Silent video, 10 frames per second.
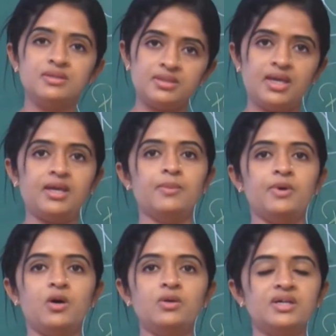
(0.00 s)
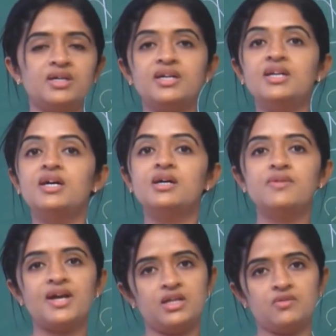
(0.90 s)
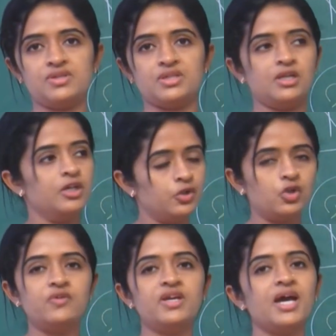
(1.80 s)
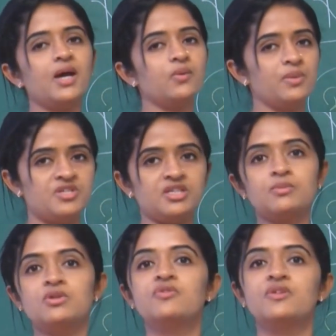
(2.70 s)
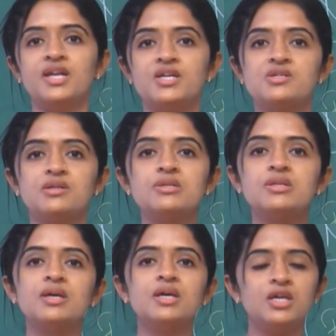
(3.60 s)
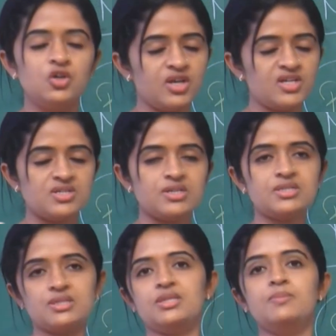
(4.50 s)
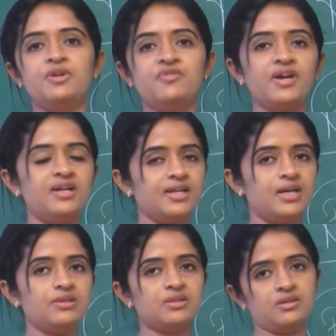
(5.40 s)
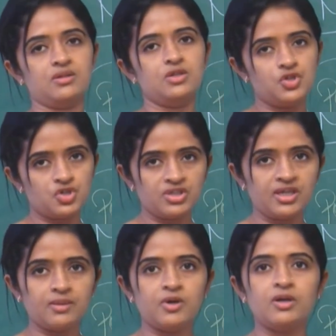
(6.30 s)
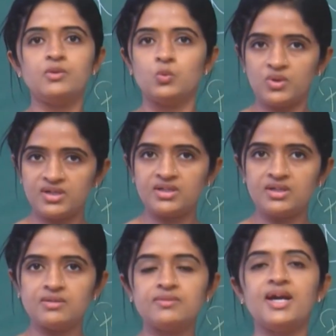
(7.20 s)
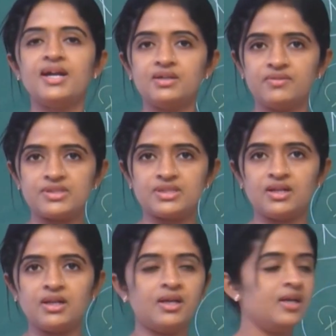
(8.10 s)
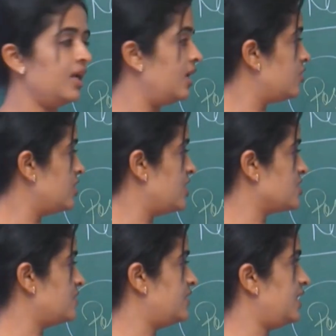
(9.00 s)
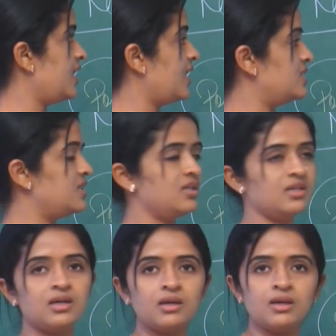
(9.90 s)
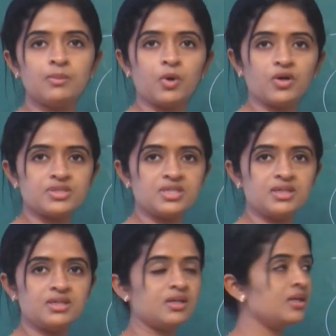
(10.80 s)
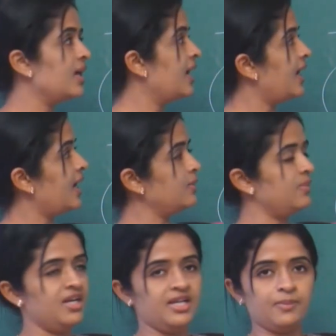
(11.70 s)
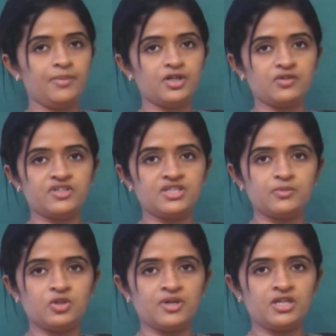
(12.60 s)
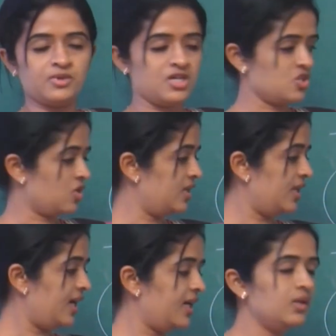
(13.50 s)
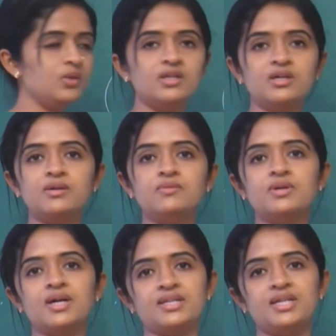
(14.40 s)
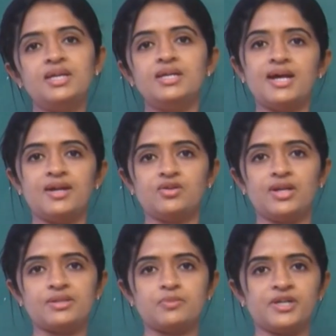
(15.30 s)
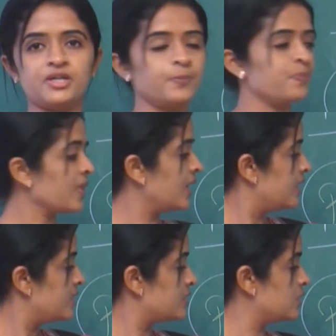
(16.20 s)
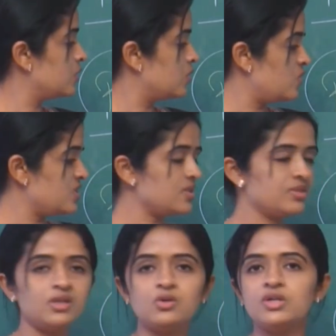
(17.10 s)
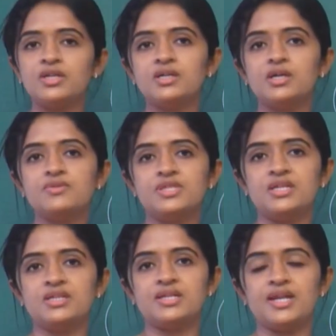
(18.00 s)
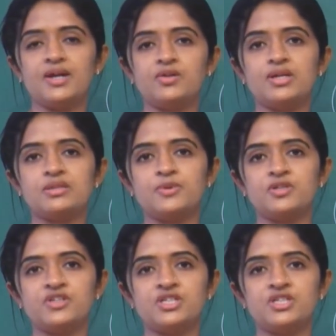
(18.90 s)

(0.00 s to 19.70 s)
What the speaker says: think about a nerve and a vessel. Though we have umpteen number of relations, you can just simplify it as you should think about one nerve and a vessel in relation with the anterior, posterior and medial part of the temporomandibular joint and a nerve at the lateral aspect. So, which is the only nerve seen at the lateral aspect of the